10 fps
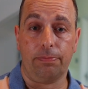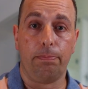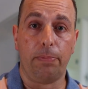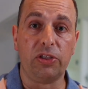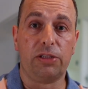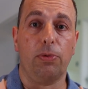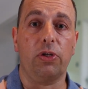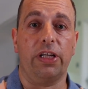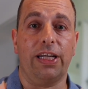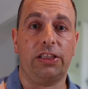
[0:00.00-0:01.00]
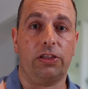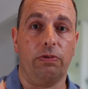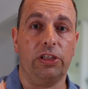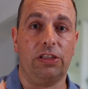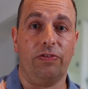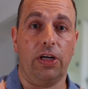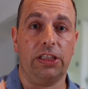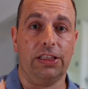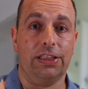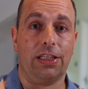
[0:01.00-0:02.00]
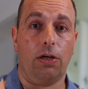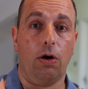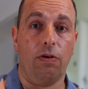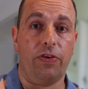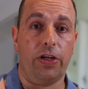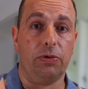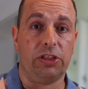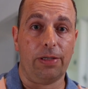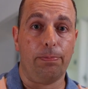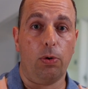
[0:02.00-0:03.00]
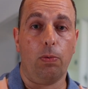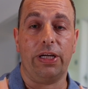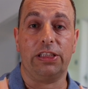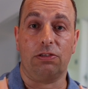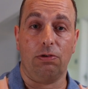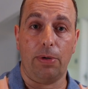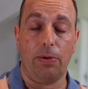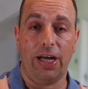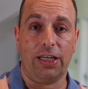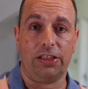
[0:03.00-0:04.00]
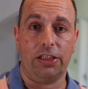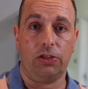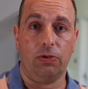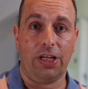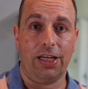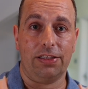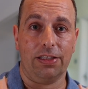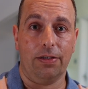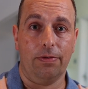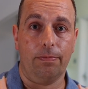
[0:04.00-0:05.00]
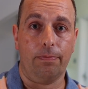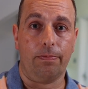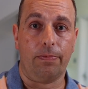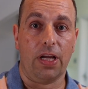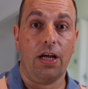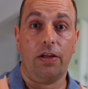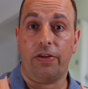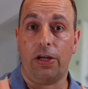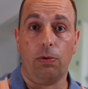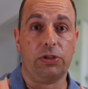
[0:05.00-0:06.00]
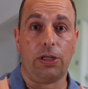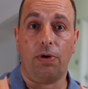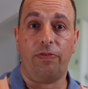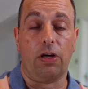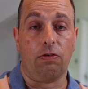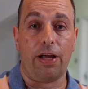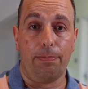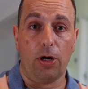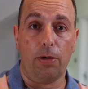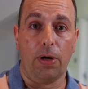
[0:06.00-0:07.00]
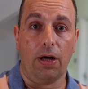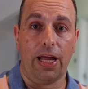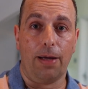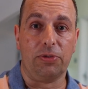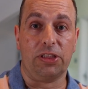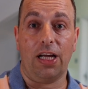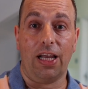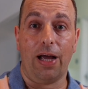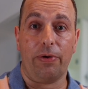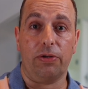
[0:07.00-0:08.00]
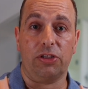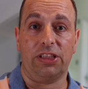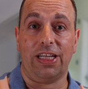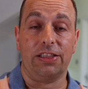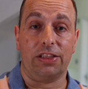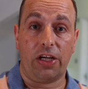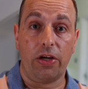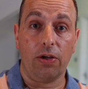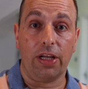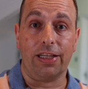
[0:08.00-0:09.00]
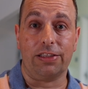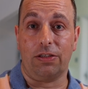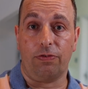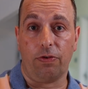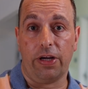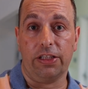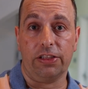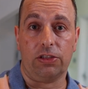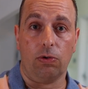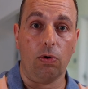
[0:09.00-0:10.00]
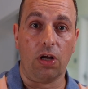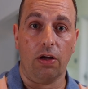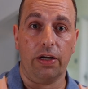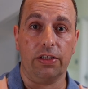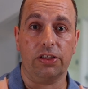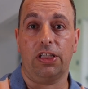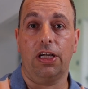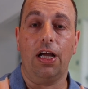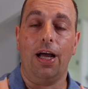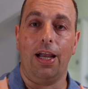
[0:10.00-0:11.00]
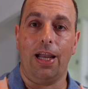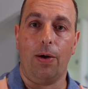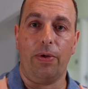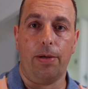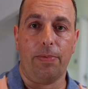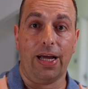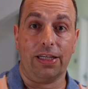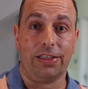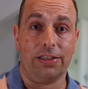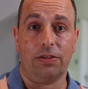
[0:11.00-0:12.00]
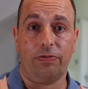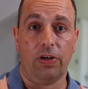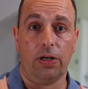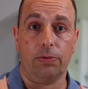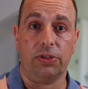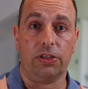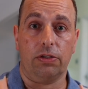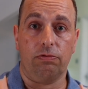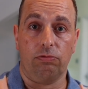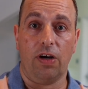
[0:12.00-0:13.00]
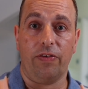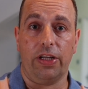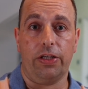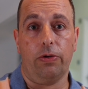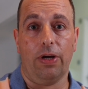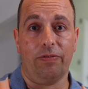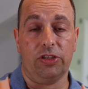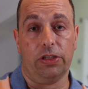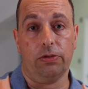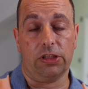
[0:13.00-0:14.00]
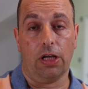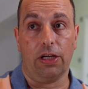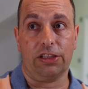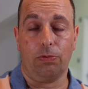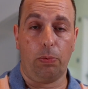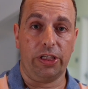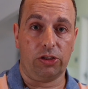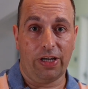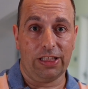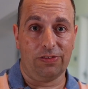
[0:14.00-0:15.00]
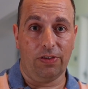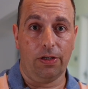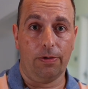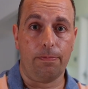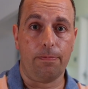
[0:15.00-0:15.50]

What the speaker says: Most modern NAS storage devices offer you simple ways to remote access your data. They also offer great mobile apps that allow you to send secure links to friends or clients, allowing them access to files rather than you having to use the likes of WeTransfer.